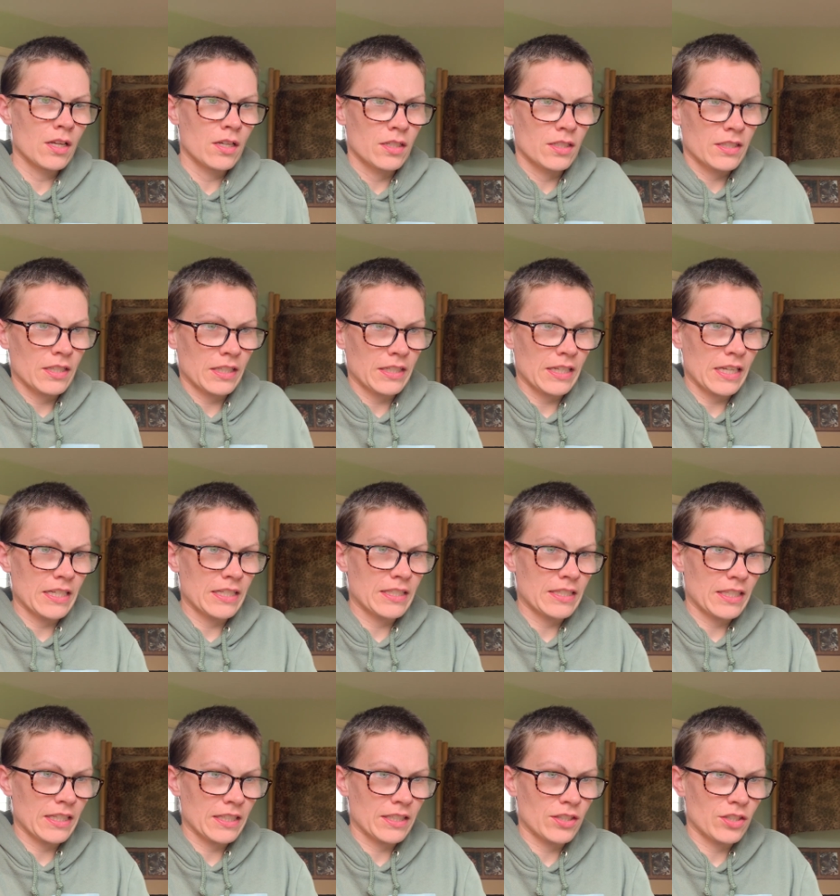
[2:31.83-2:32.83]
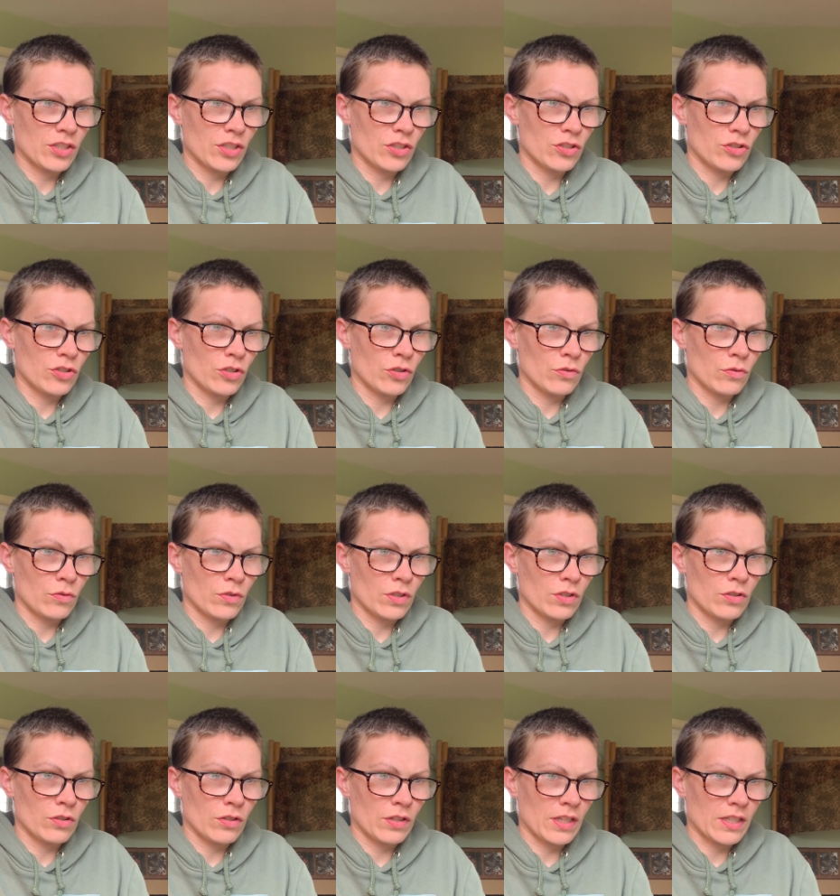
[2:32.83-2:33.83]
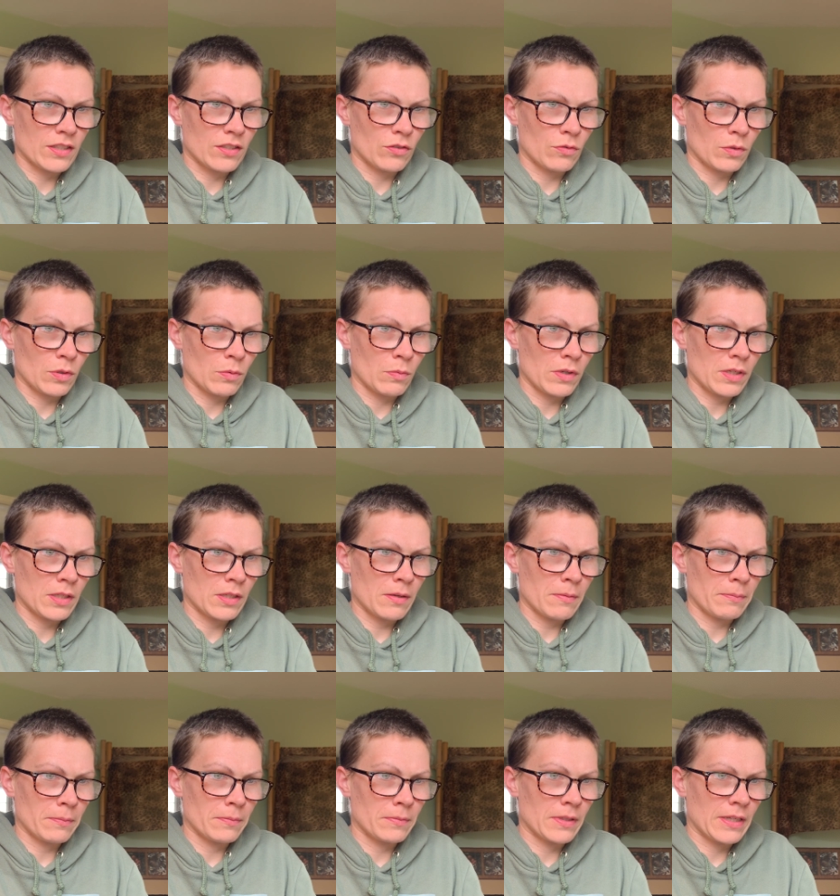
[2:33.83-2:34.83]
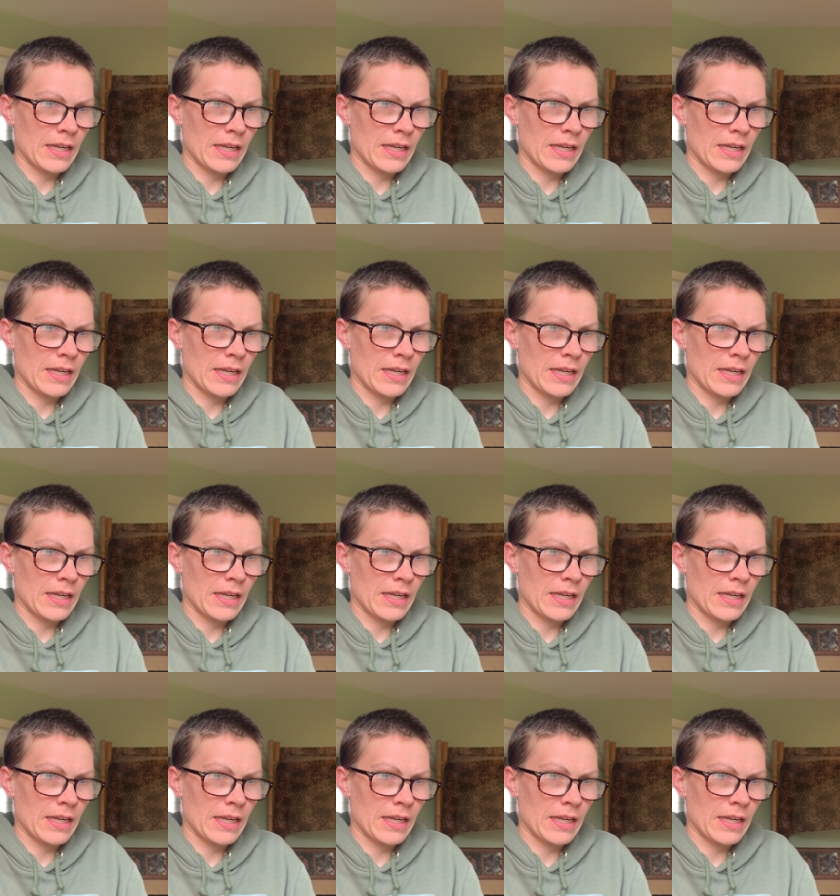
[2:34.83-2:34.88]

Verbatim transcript: Sunday, sixth June two thousand twenty-one,